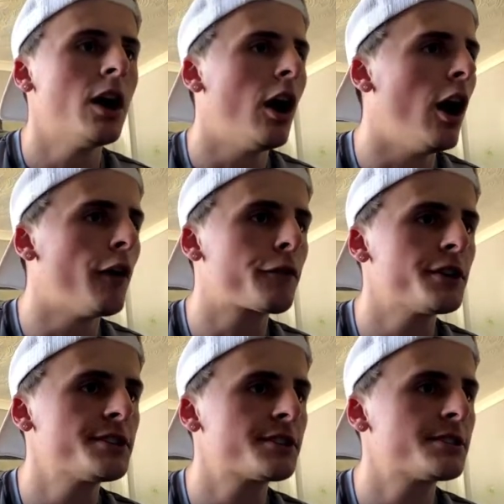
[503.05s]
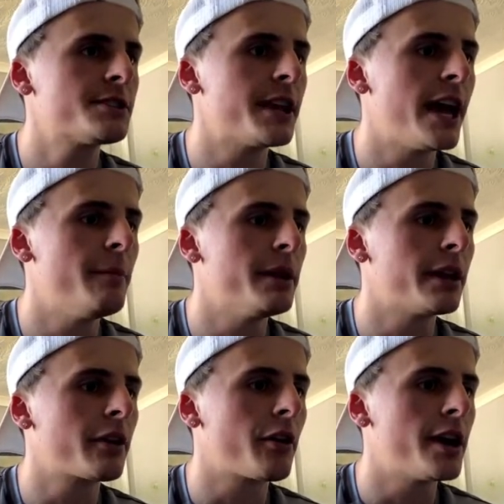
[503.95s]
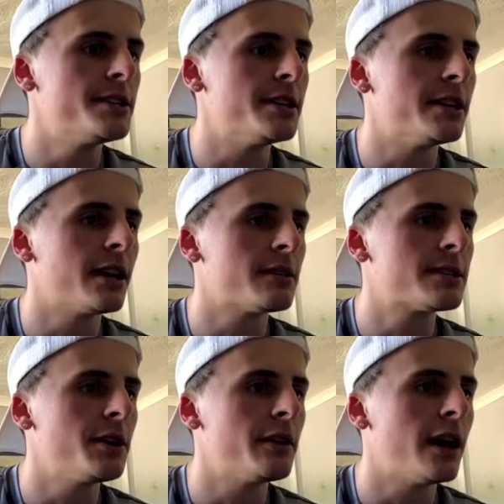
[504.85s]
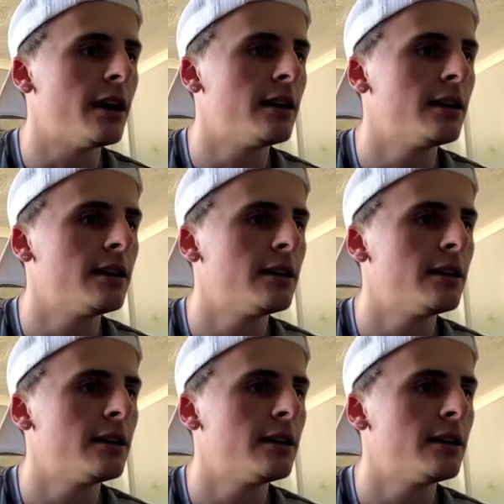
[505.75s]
Half risks today have been crazy. I'll tell you that.